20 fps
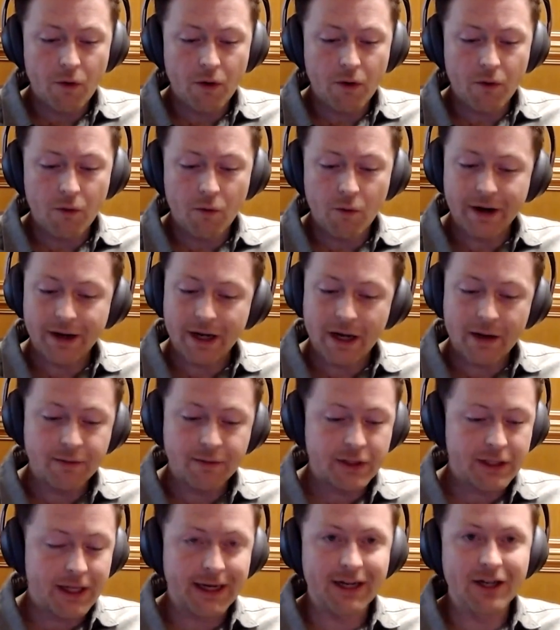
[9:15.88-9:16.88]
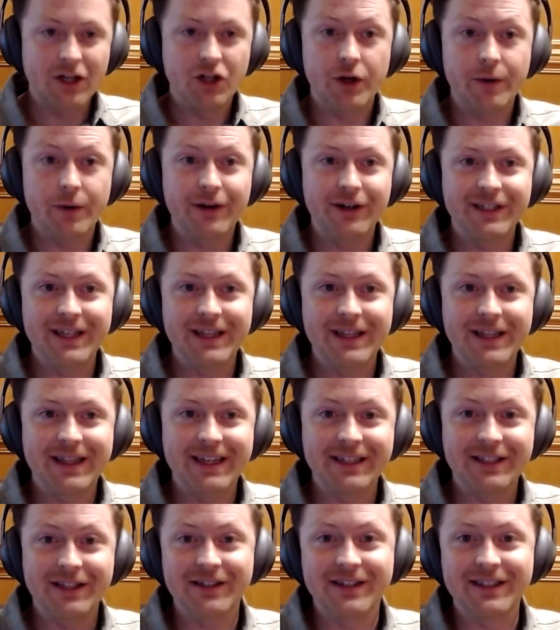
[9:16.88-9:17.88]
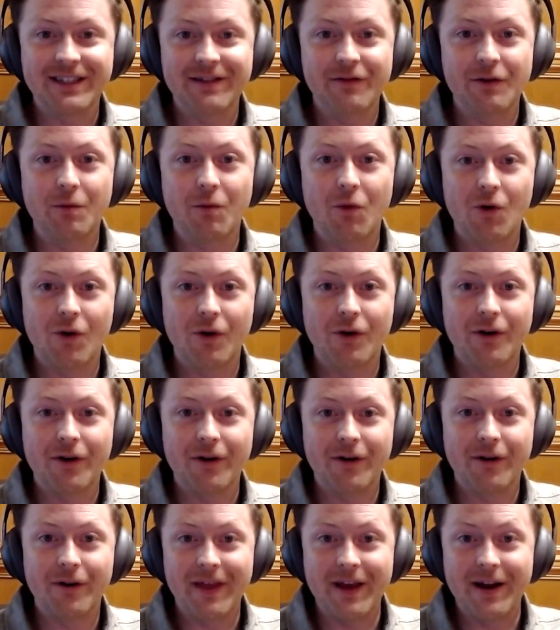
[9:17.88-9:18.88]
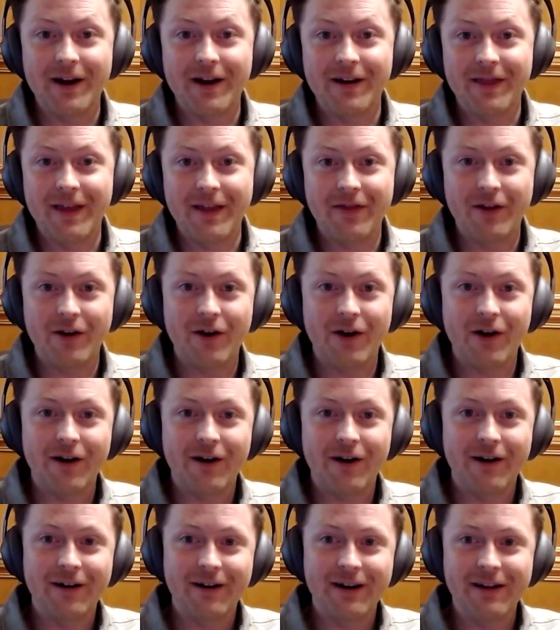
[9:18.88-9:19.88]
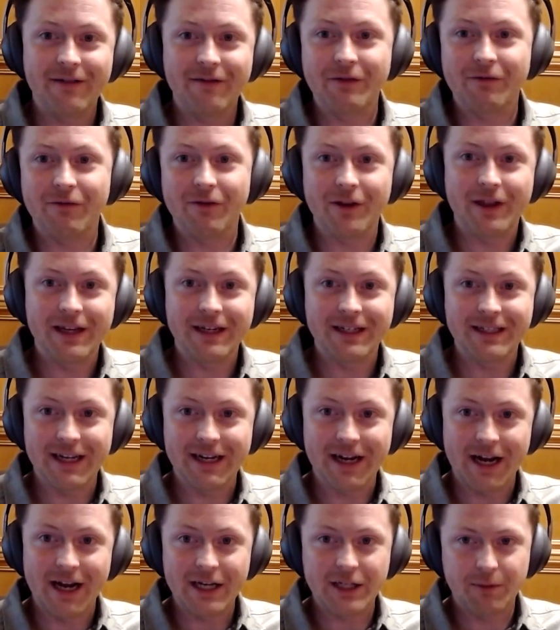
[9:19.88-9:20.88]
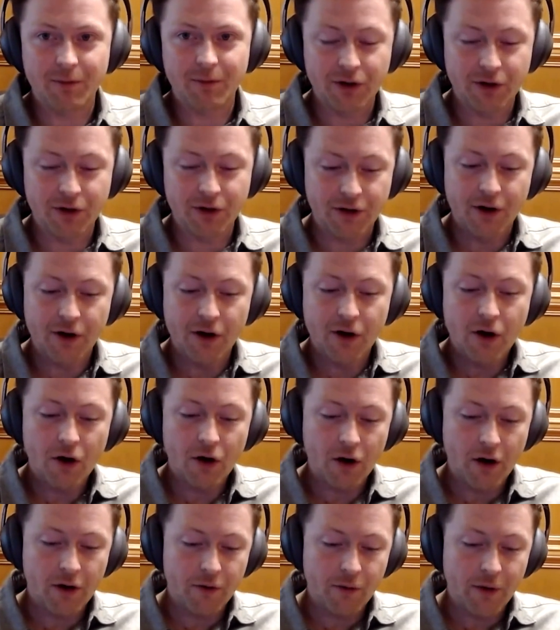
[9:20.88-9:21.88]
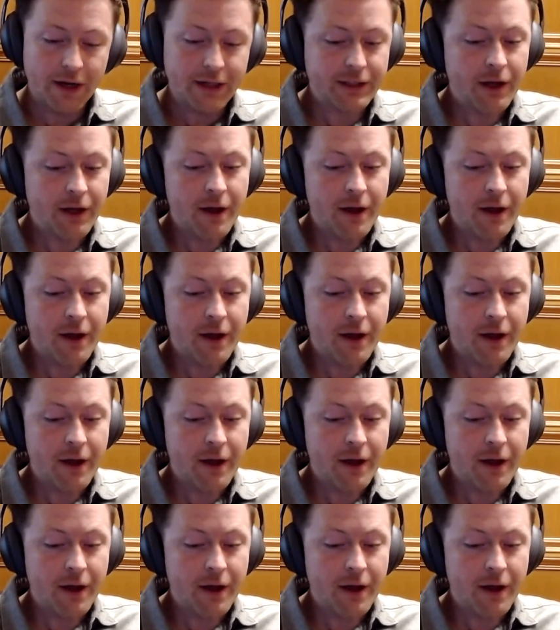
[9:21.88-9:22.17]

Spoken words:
when it comes to like contributors and things, there's even more there than there are even for things like Iceberg or otherwise.